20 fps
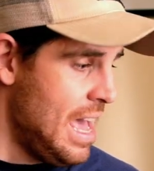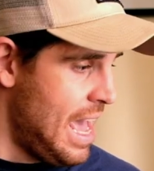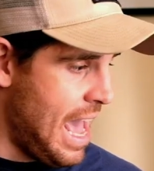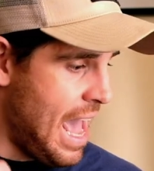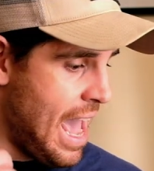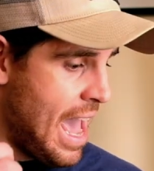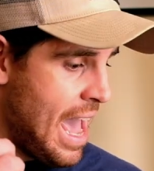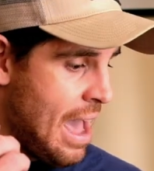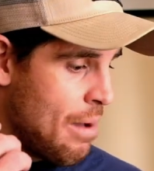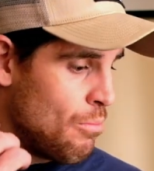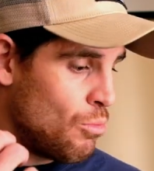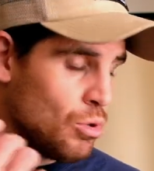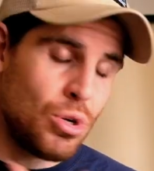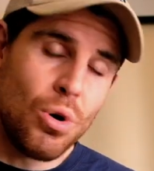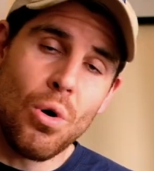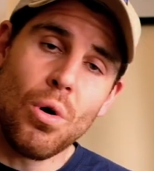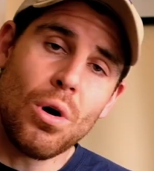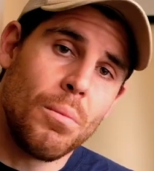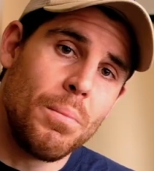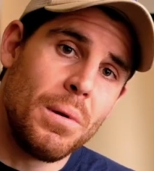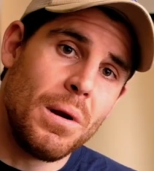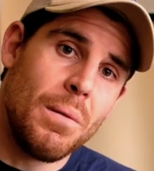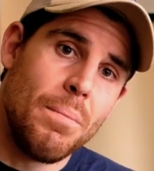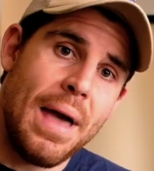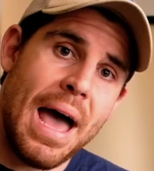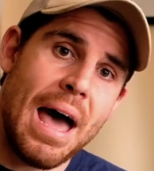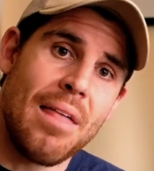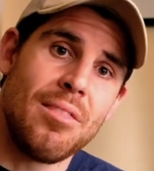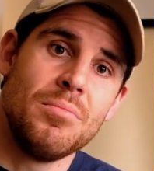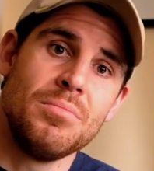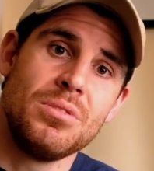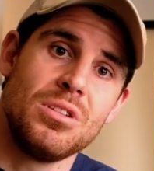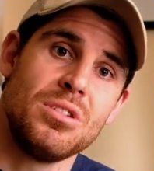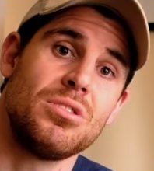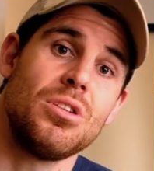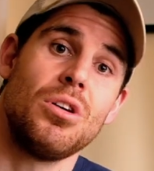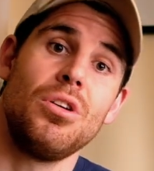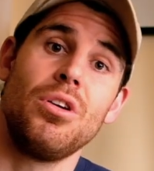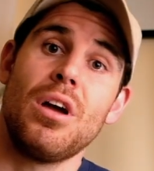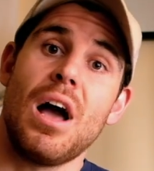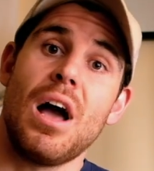and we'll talk a bit about them just so you